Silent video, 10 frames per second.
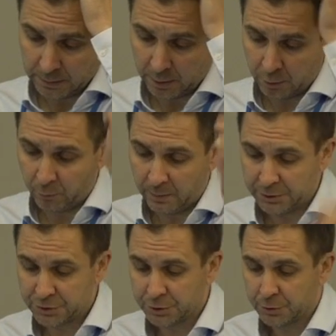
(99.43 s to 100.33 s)
how
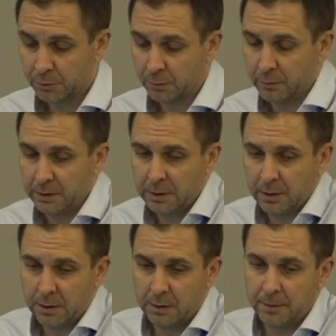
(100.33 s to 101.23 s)
much we
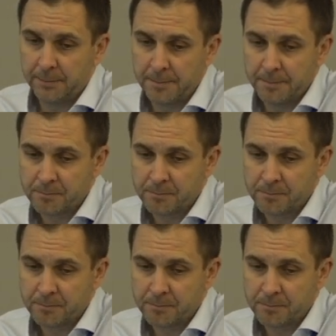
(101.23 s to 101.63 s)
are